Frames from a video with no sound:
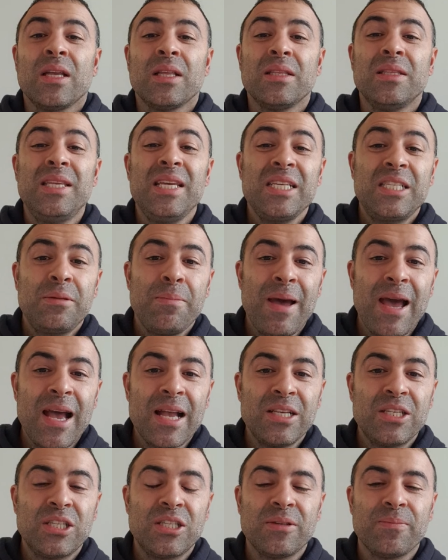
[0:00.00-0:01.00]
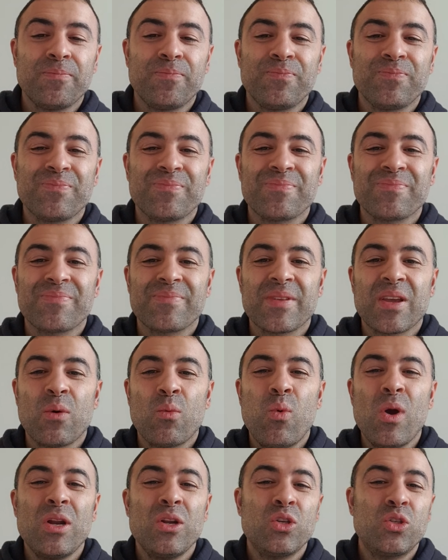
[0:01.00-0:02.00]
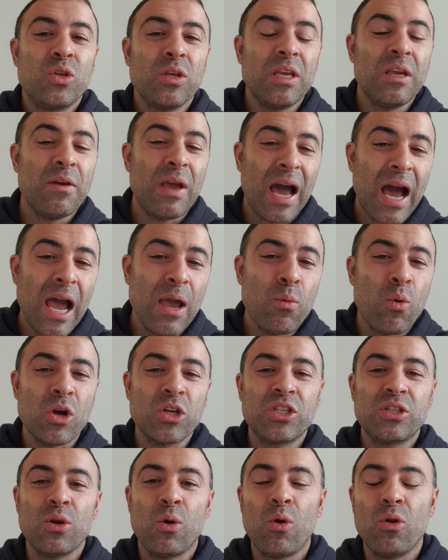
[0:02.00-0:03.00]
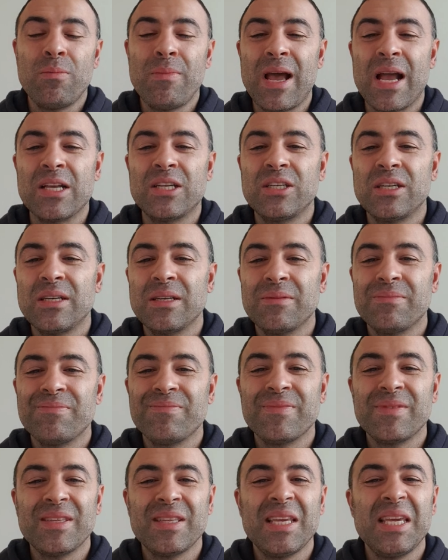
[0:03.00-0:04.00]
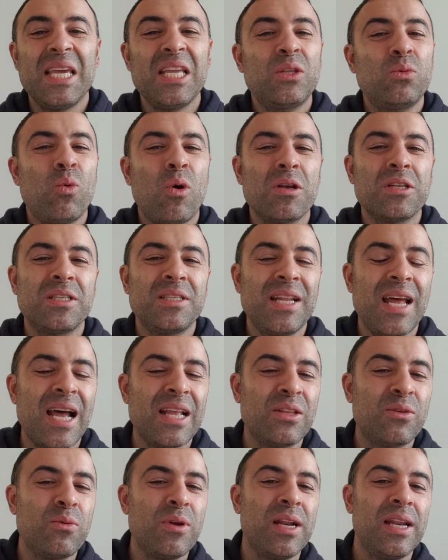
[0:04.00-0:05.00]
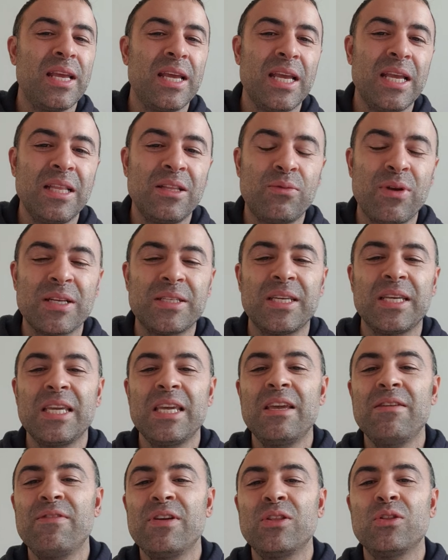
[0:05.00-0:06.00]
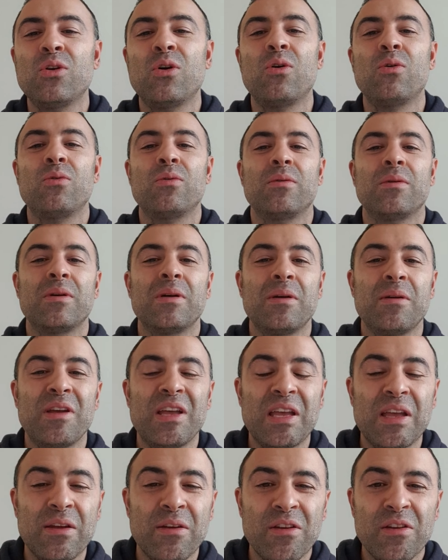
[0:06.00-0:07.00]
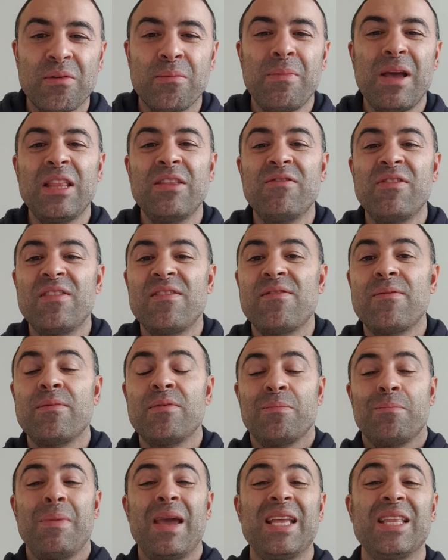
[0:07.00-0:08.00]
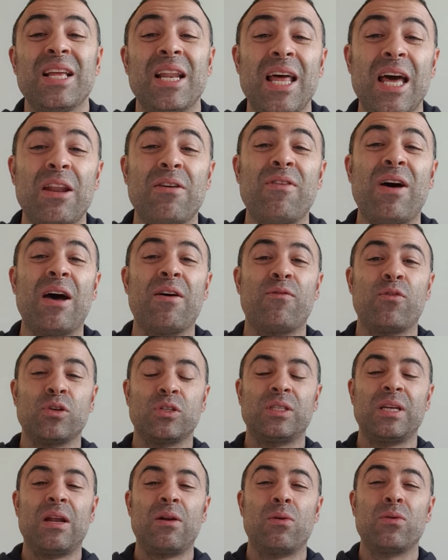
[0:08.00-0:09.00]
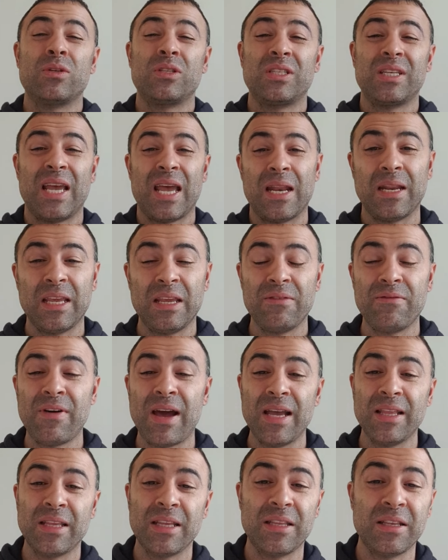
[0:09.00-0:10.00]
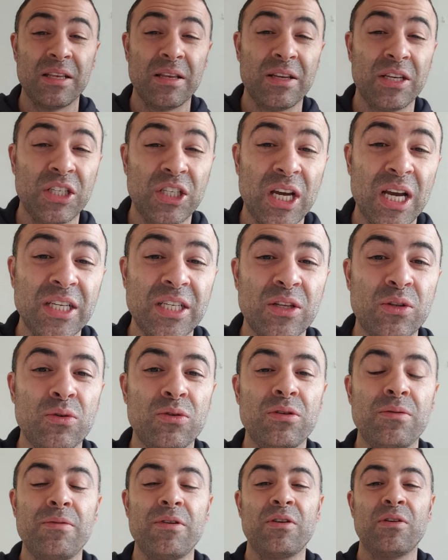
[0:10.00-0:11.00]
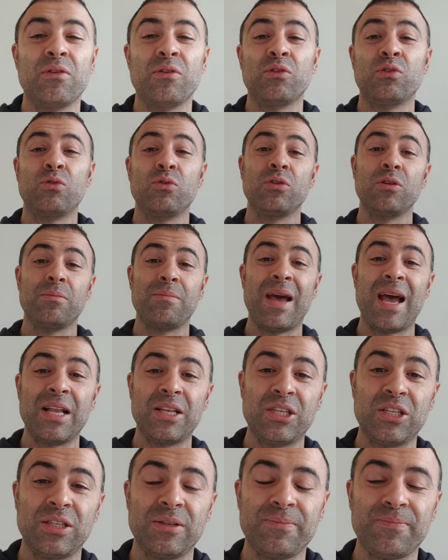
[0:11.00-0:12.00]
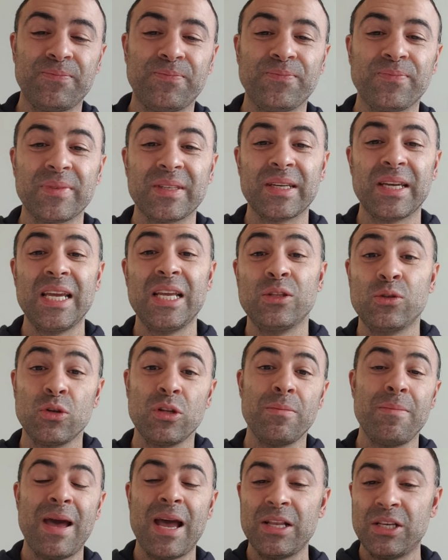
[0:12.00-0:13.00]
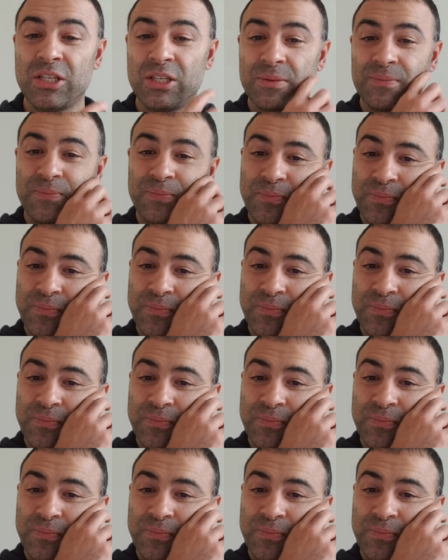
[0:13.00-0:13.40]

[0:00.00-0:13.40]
this match, I watched the whole match, it was not really interesting, even though Medvedev made a lot of unforced errors and invited Sasha into the match.